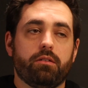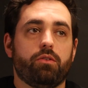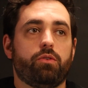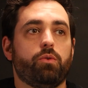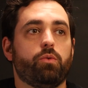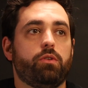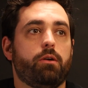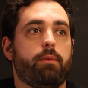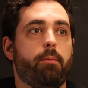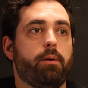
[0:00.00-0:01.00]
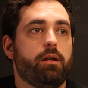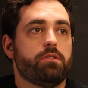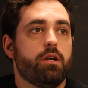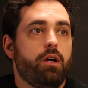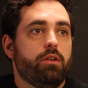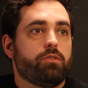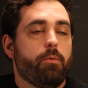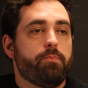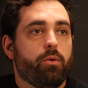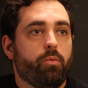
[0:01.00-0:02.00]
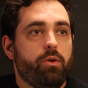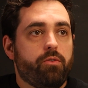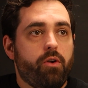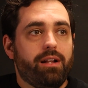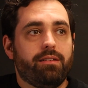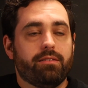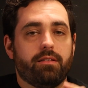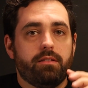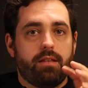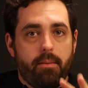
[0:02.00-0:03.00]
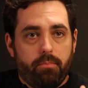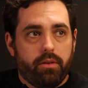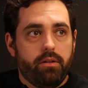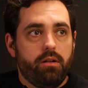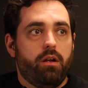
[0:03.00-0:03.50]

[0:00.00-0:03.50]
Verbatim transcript: it to the about page. So we created this template,